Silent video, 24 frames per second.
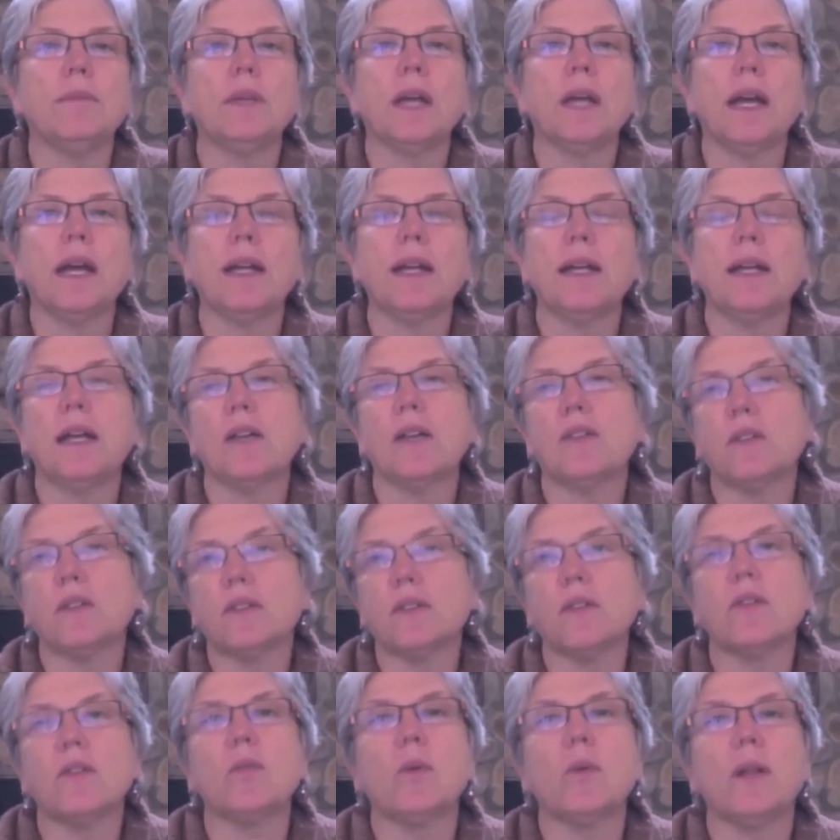
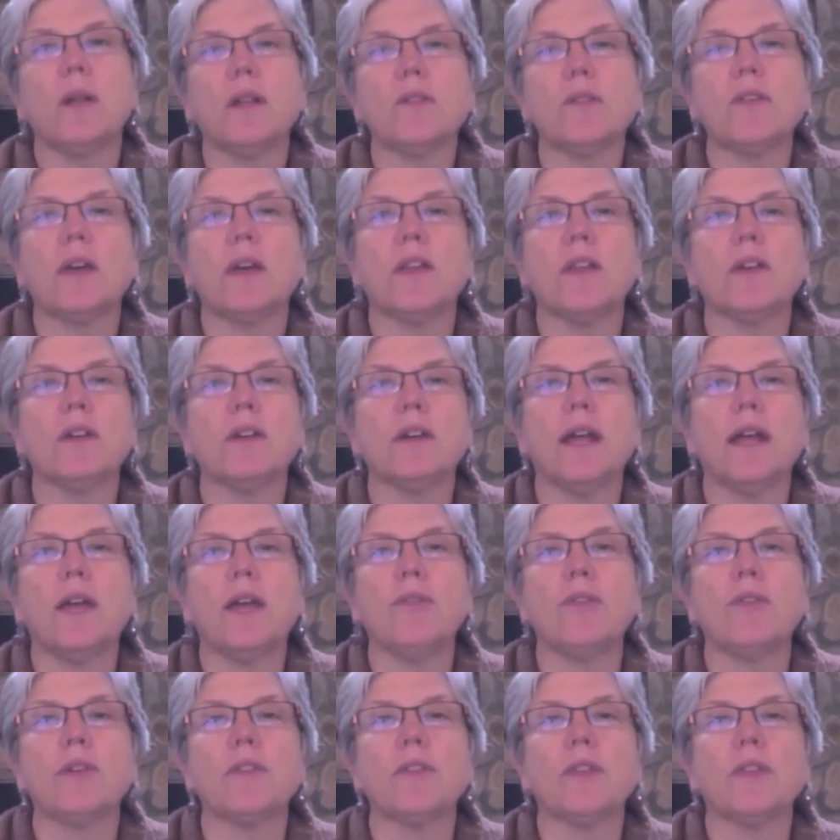KaiNexus, as well as other
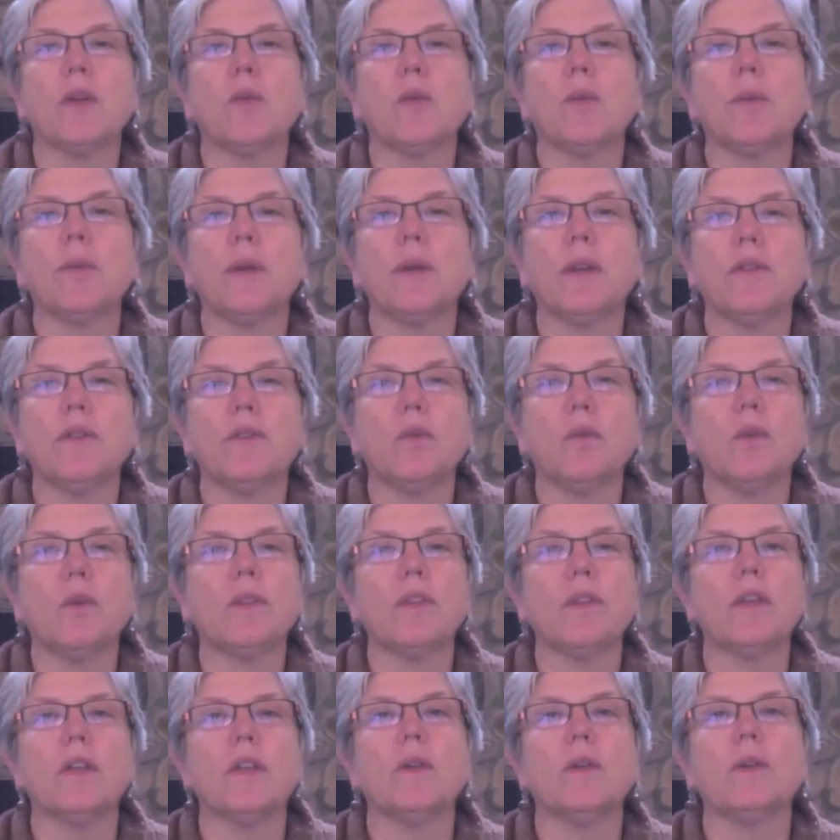efforts that we're putting forth
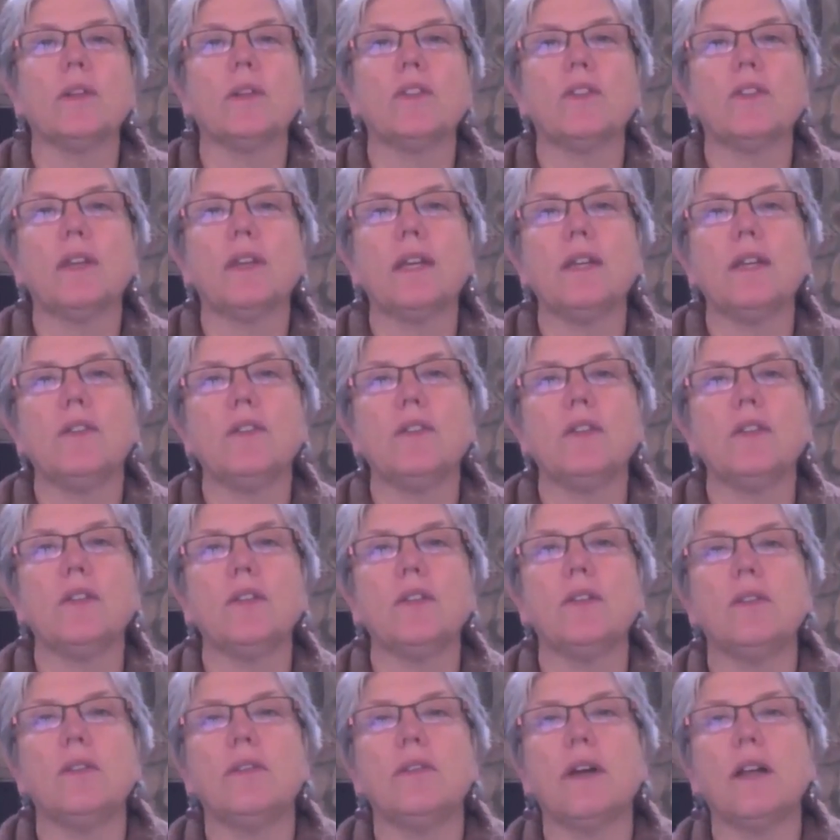at UNC to
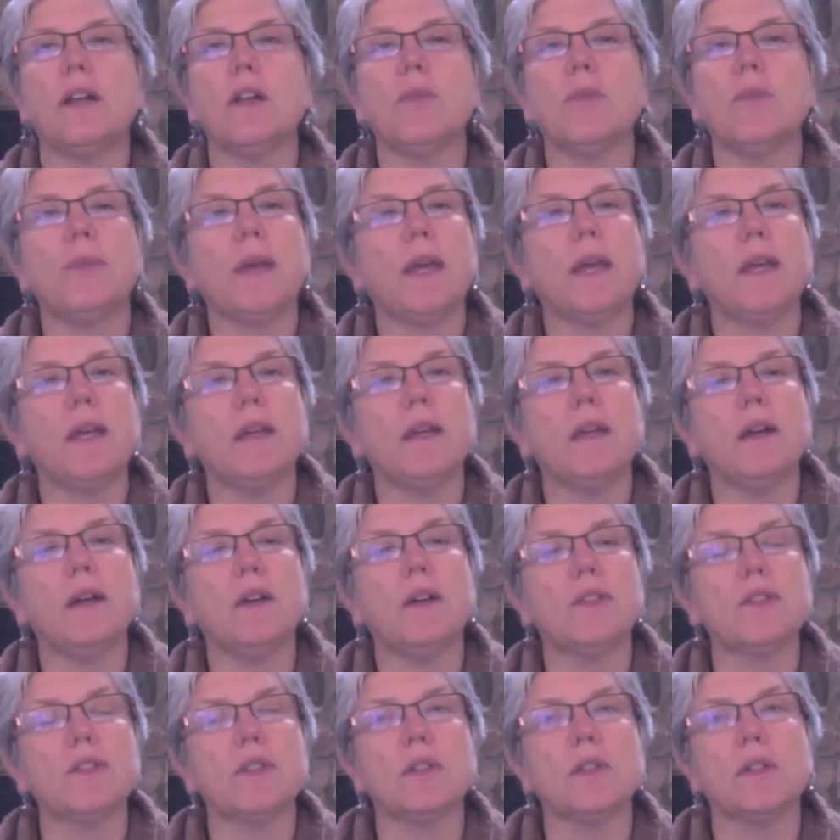develop a
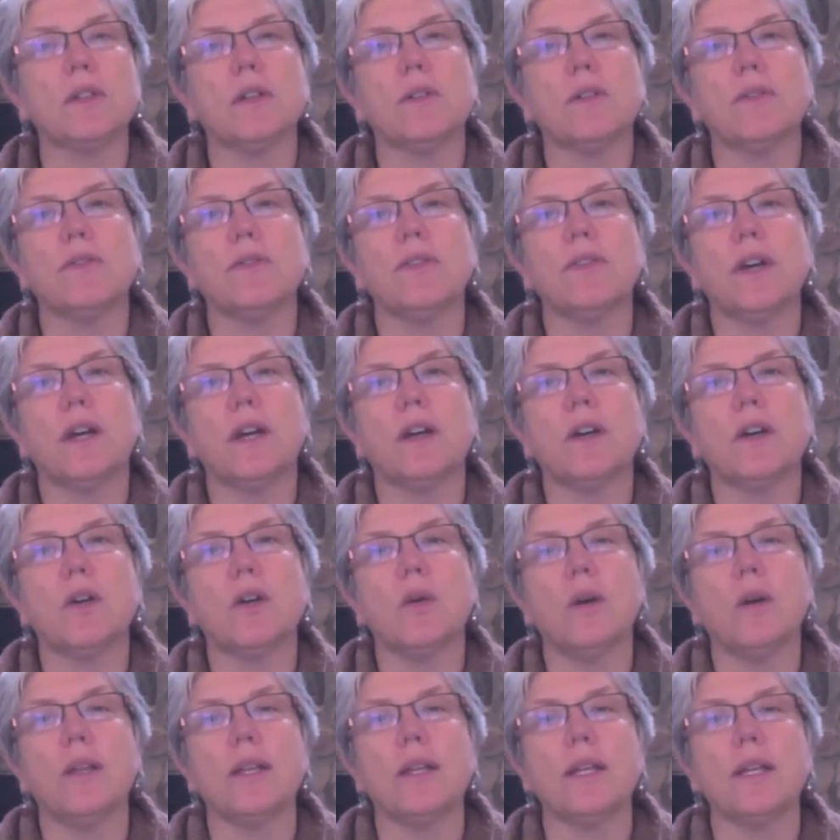culture of
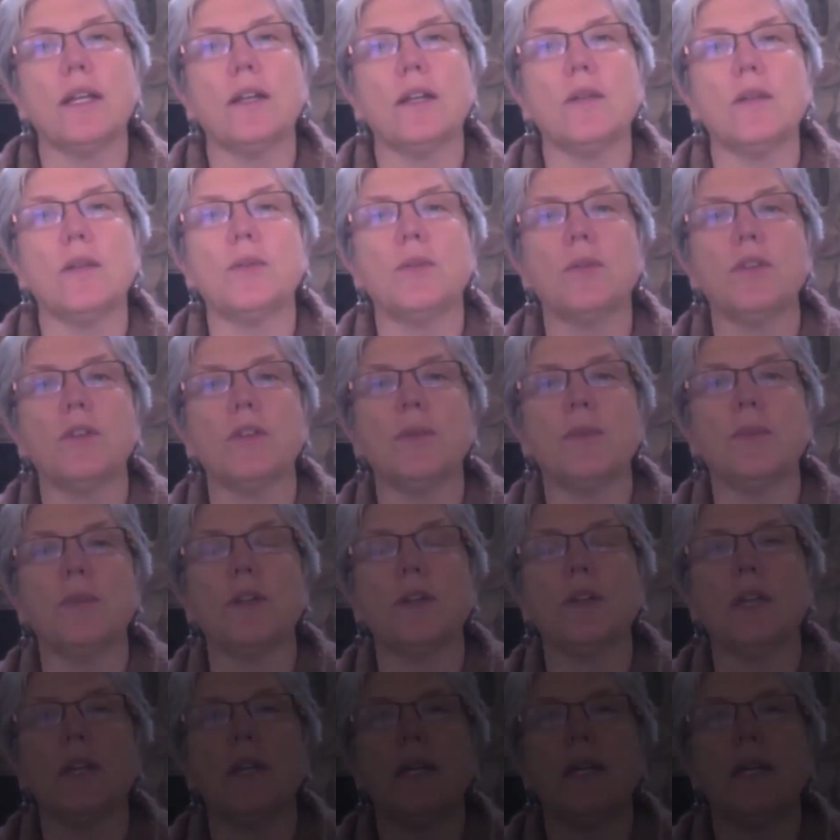quality and improvement.